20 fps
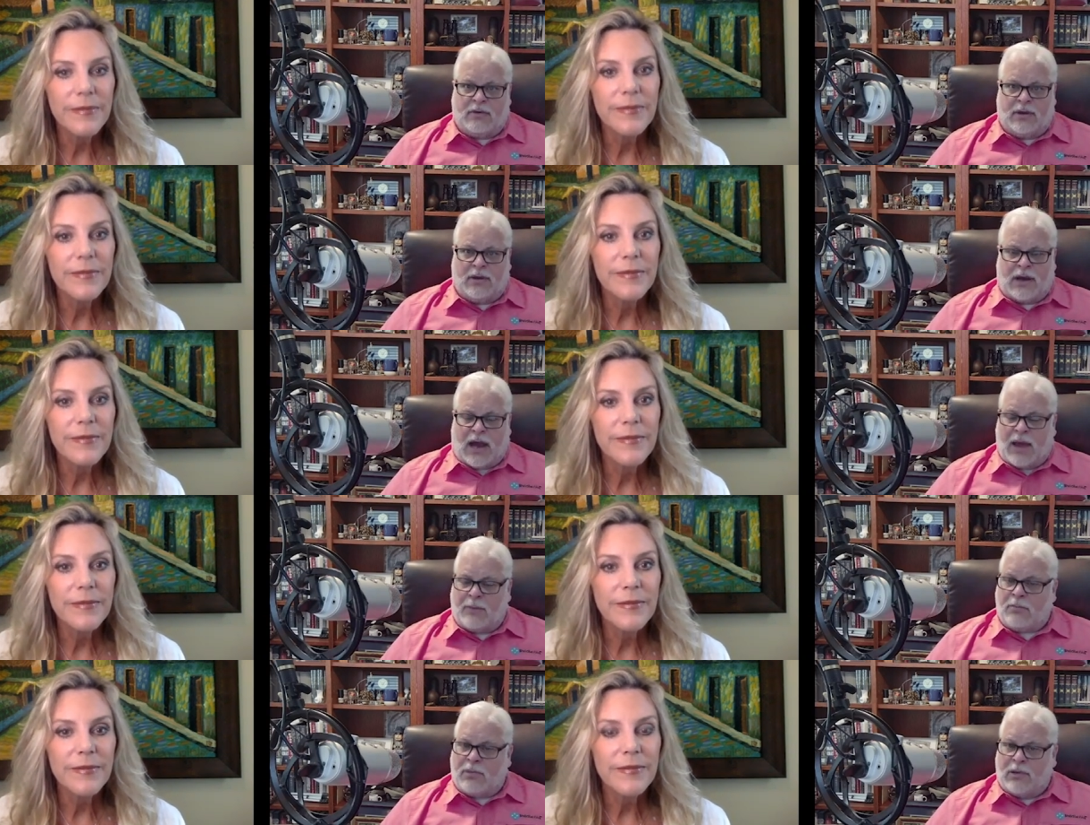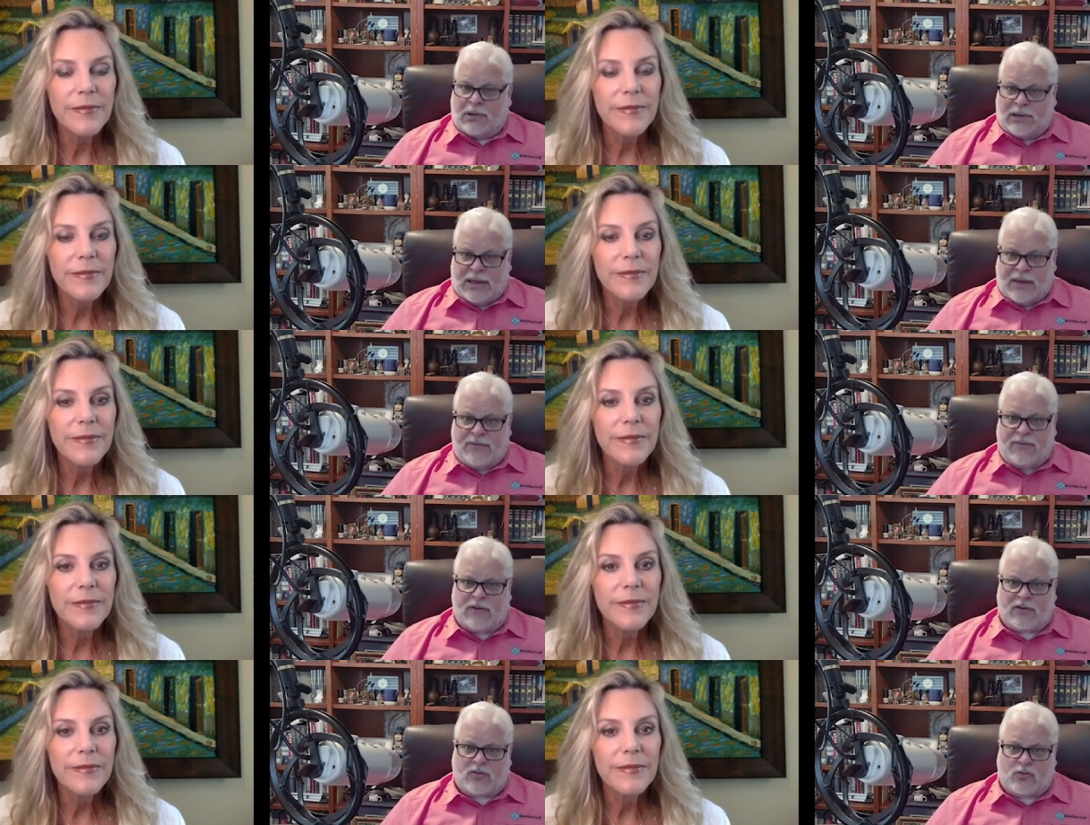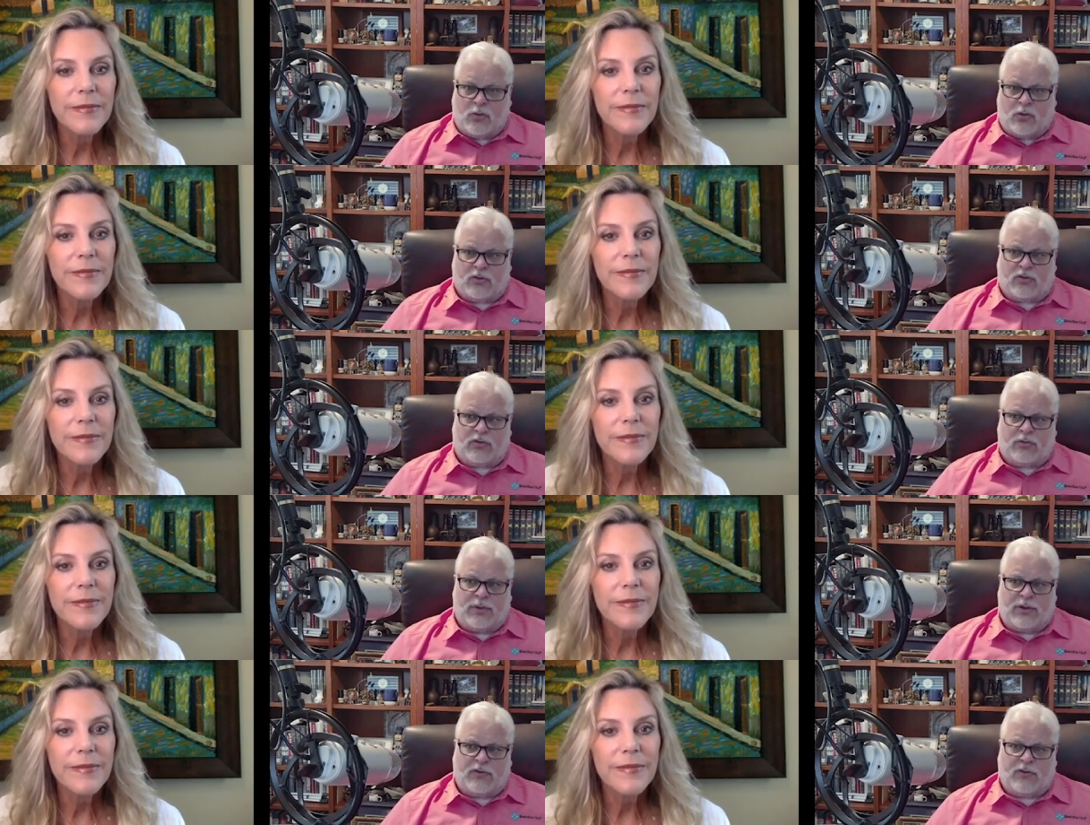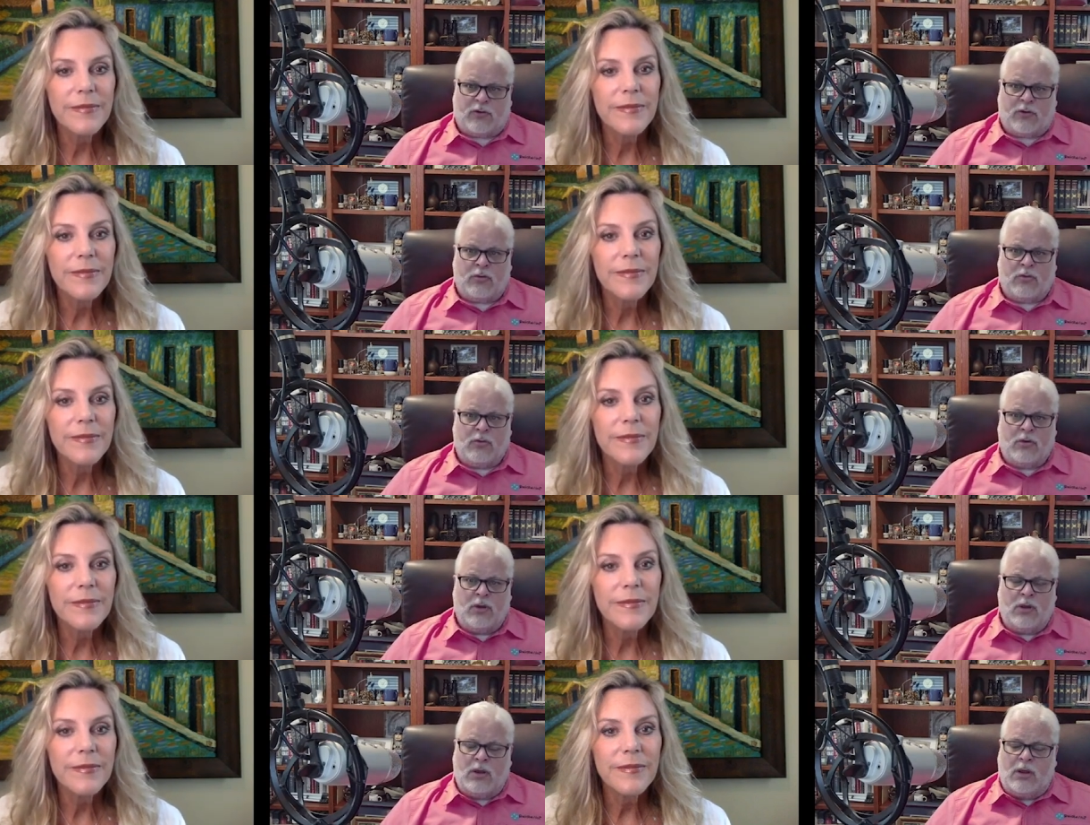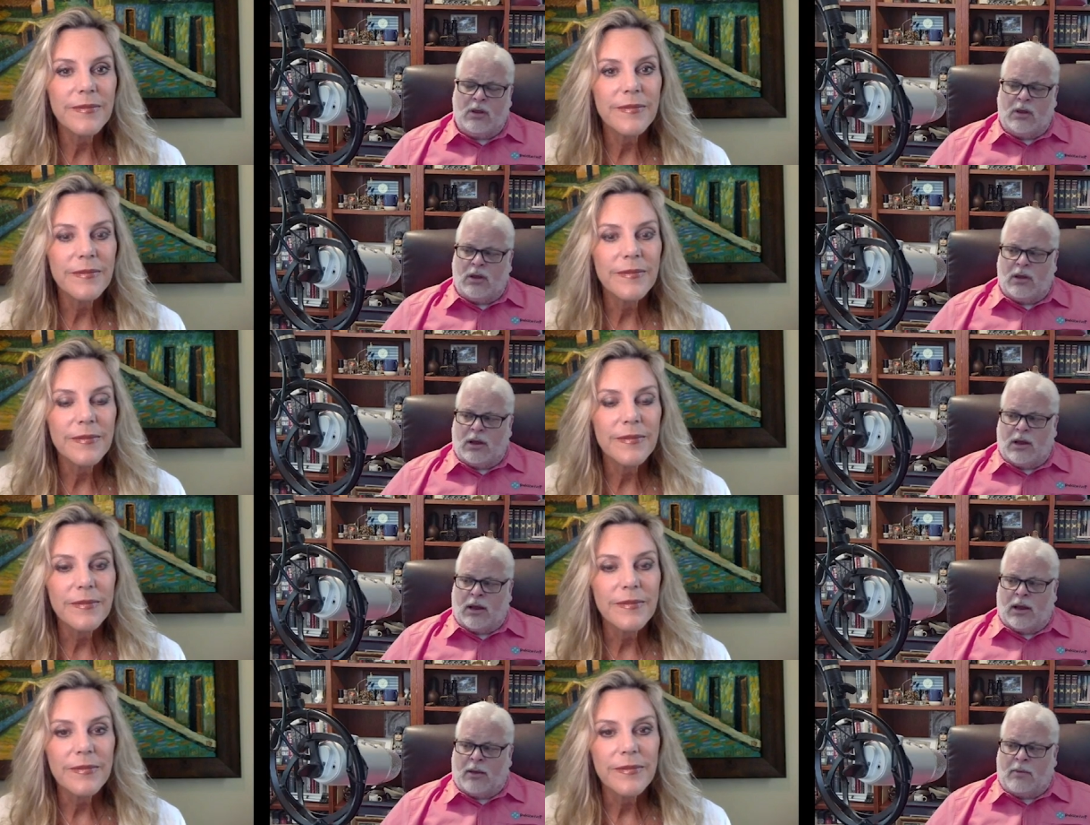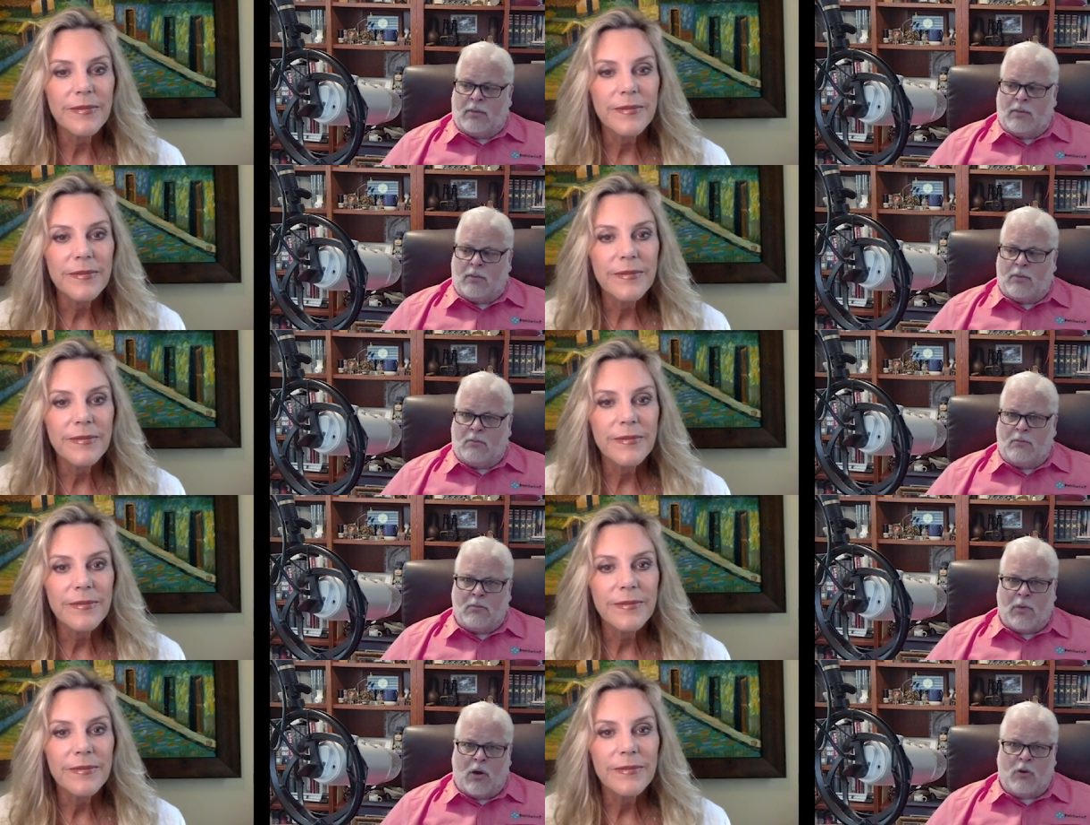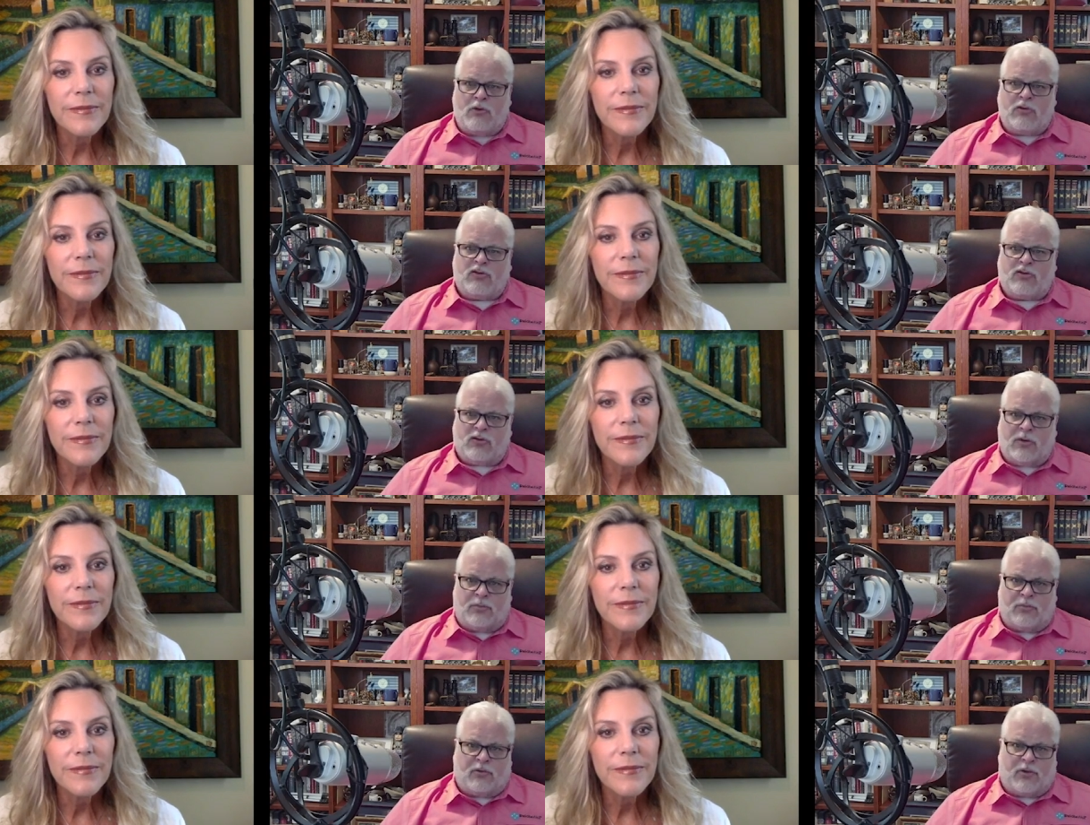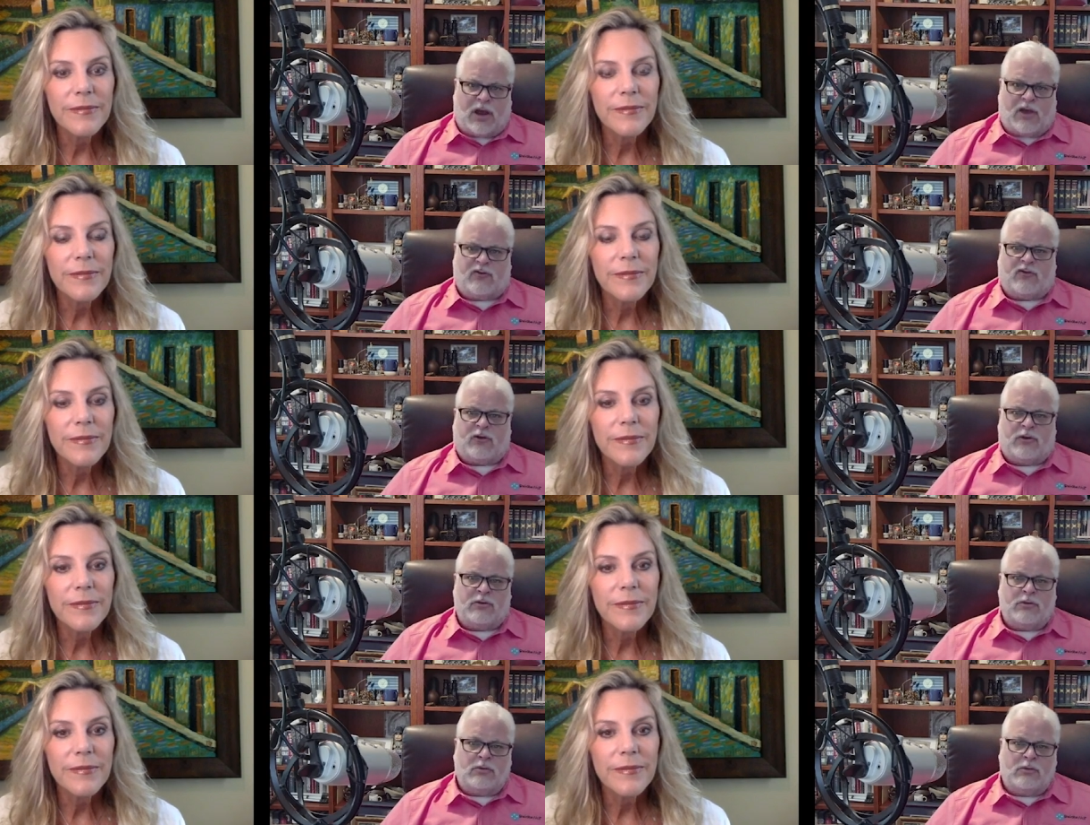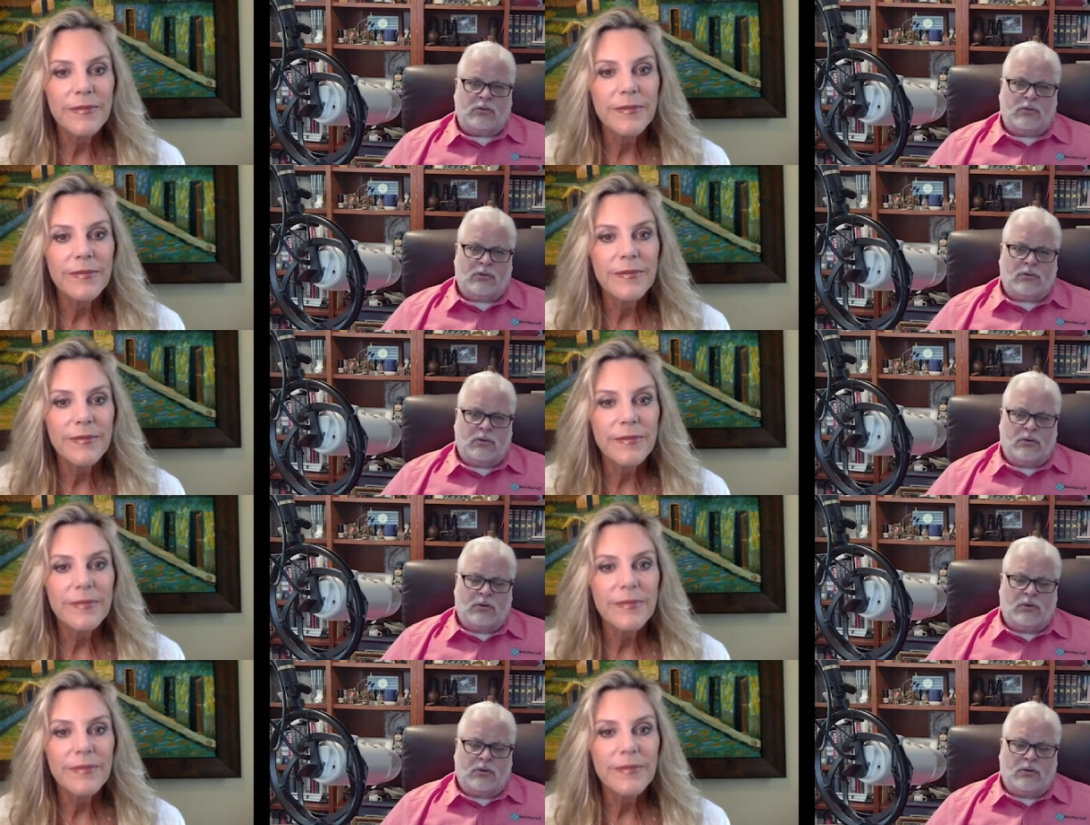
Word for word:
Speaker 1: and I believe this work to be true, um, most depression,